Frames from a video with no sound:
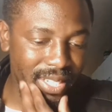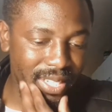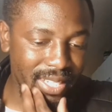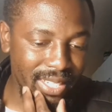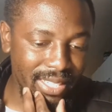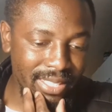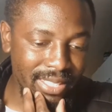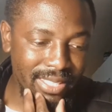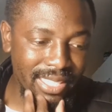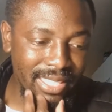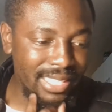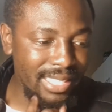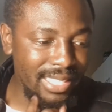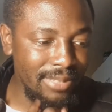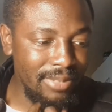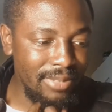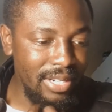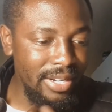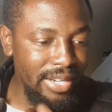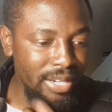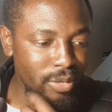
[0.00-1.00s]
It's actually
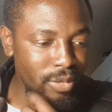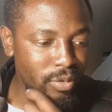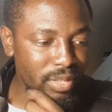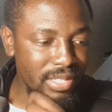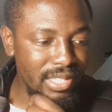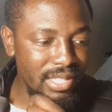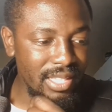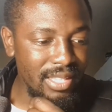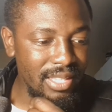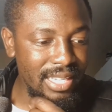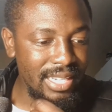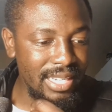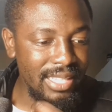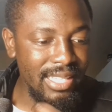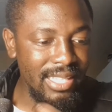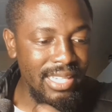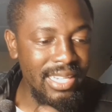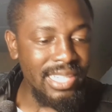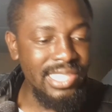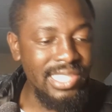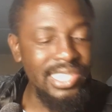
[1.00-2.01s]
very interesting that it
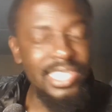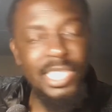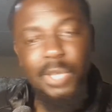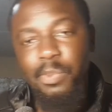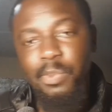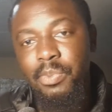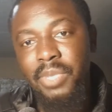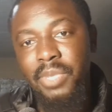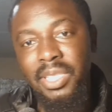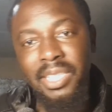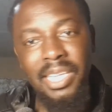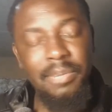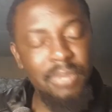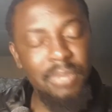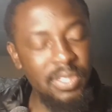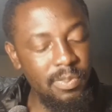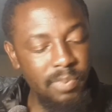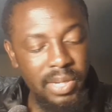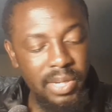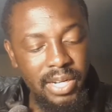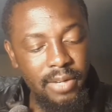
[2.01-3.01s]
can be
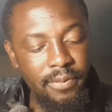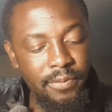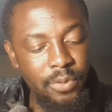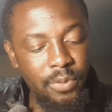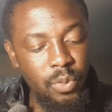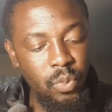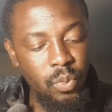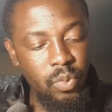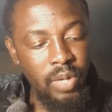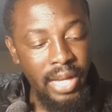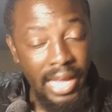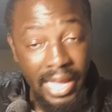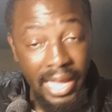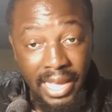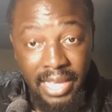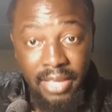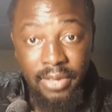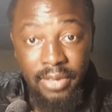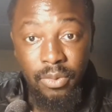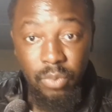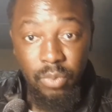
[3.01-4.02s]
spread through
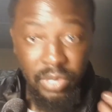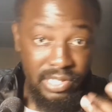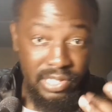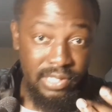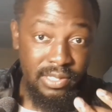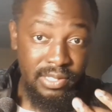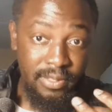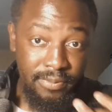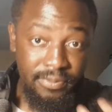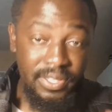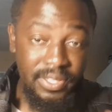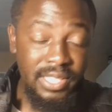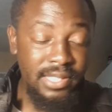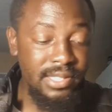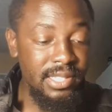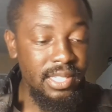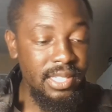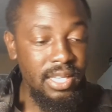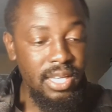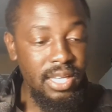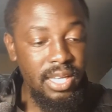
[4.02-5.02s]
hay, which is the feeds,